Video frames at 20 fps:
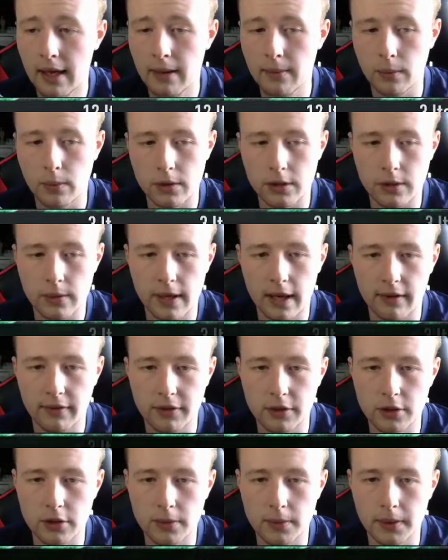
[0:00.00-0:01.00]
We do get a
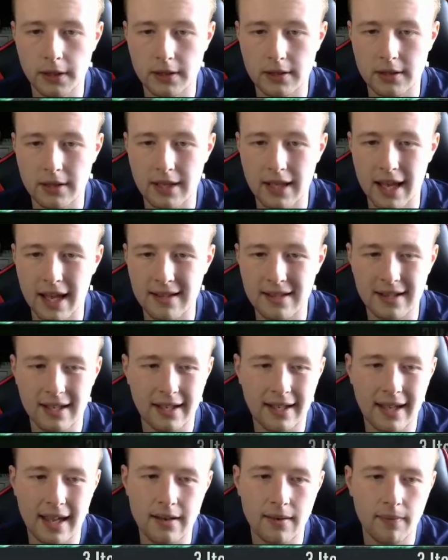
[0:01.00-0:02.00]
few duplicates at the end.
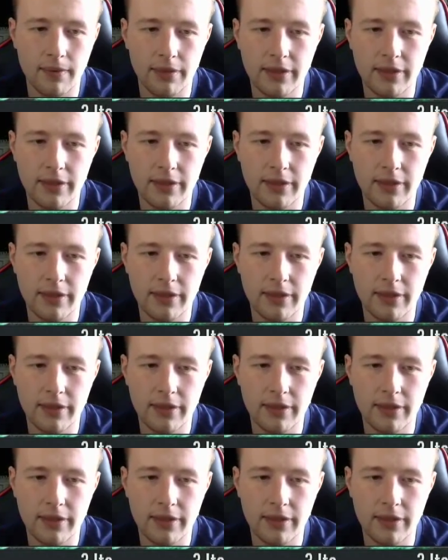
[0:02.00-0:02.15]
Again,